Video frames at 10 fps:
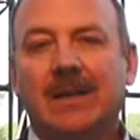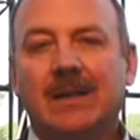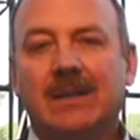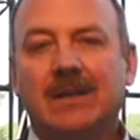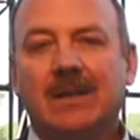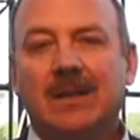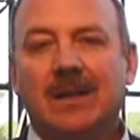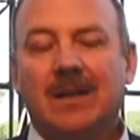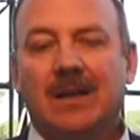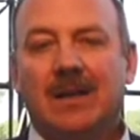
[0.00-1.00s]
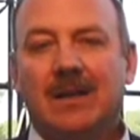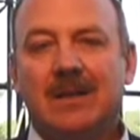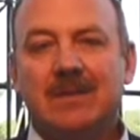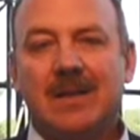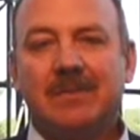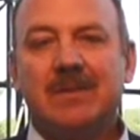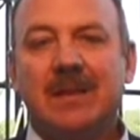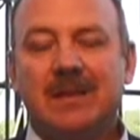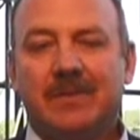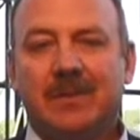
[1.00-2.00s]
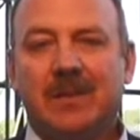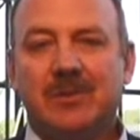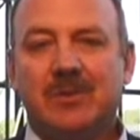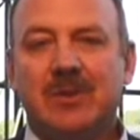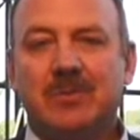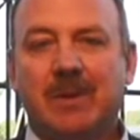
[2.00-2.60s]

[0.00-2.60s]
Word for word: in uh, 17 different countries.